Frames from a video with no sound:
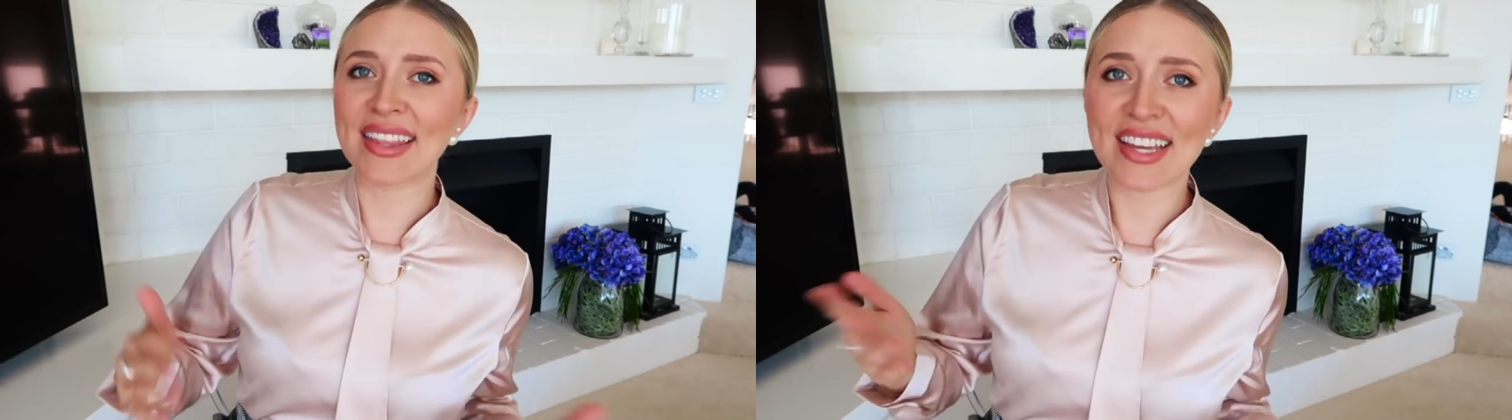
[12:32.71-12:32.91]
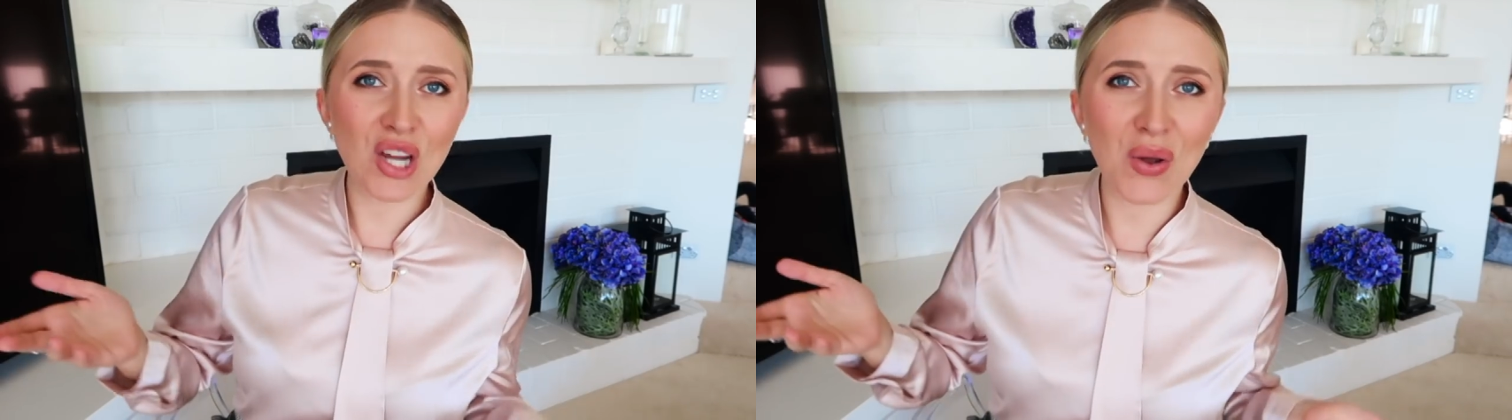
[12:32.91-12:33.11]

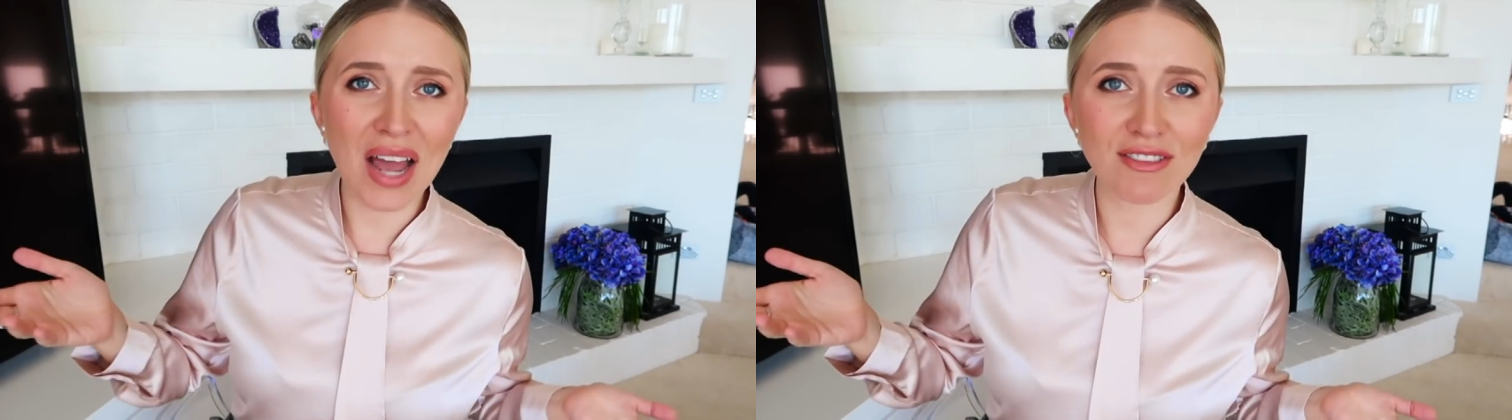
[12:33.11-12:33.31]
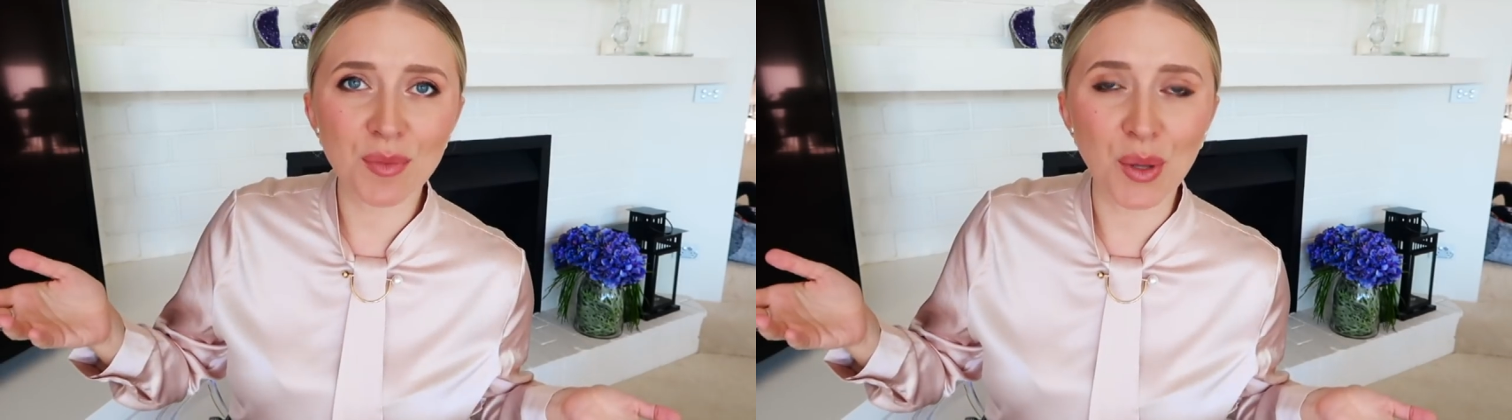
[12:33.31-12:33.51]
And they don't
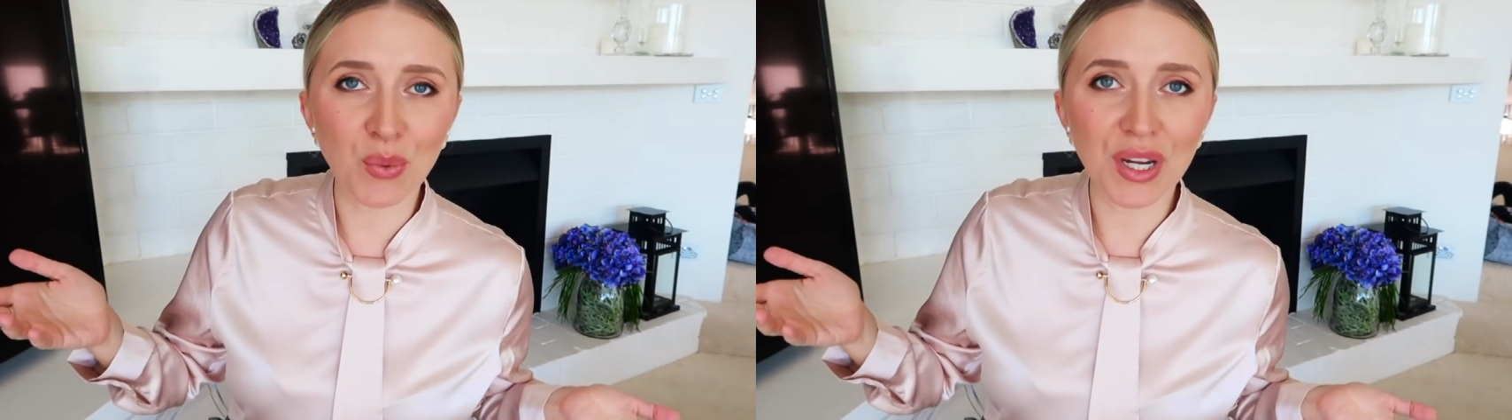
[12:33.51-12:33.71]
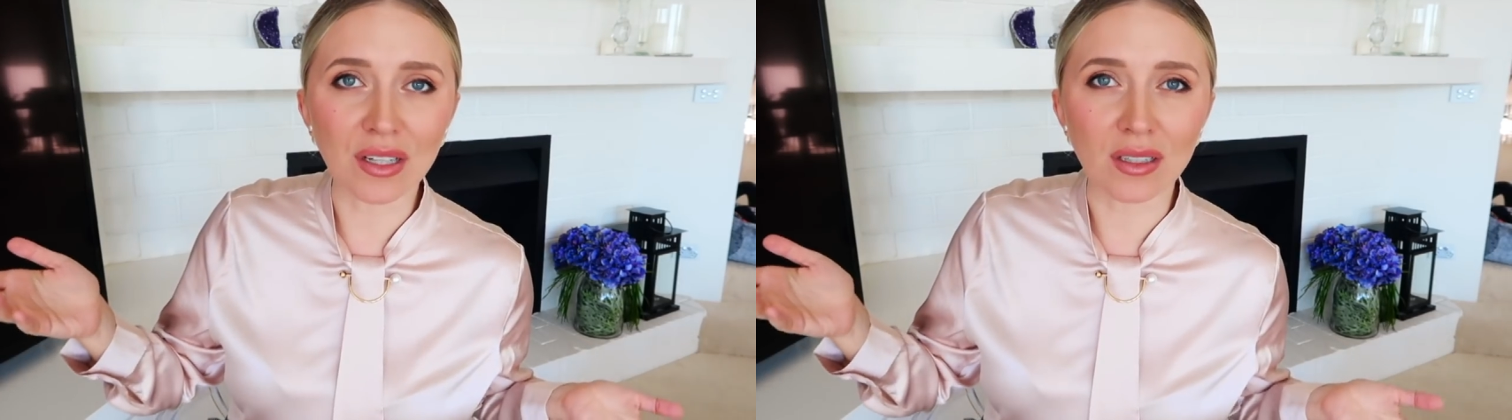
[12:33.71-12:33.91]
have to be
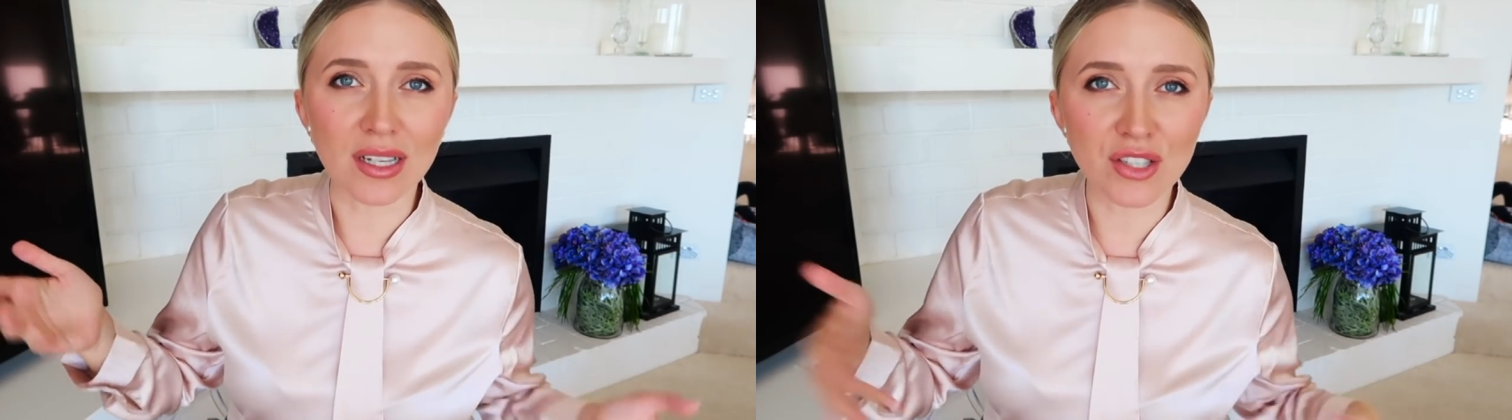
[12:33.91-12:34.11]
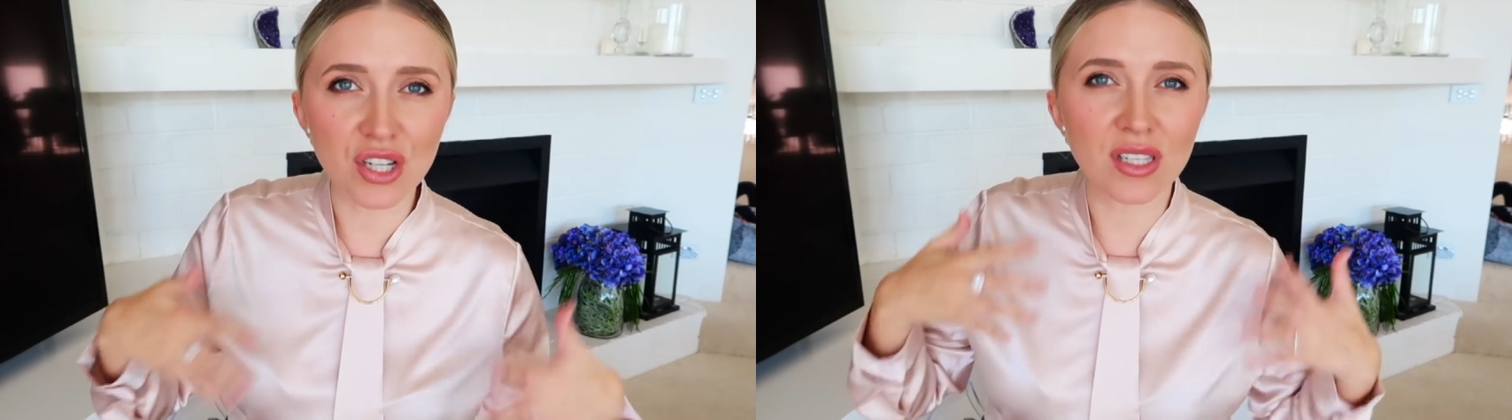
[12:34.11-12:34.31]
real.
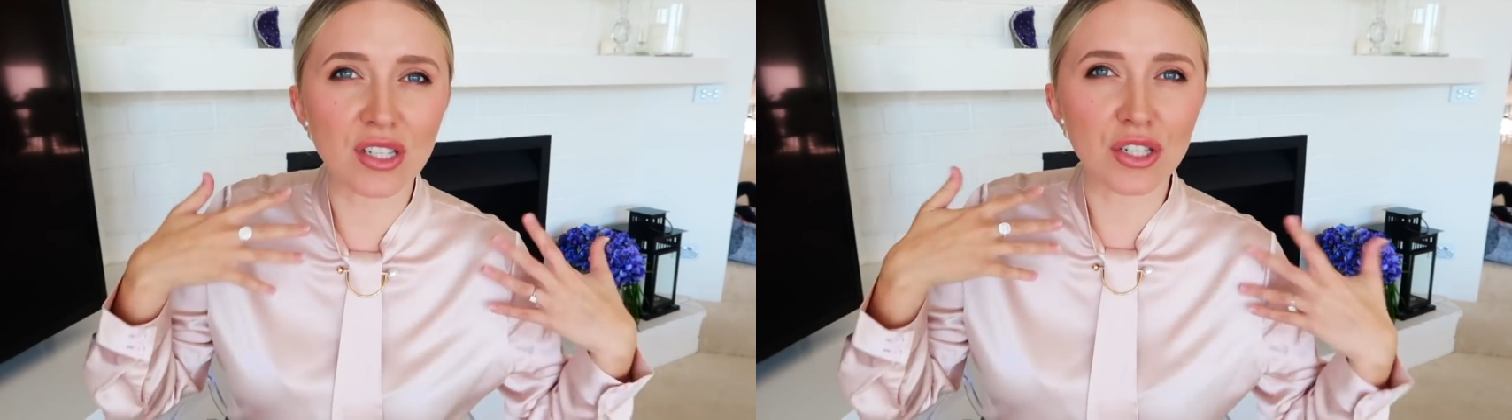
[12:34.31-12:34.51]
It's just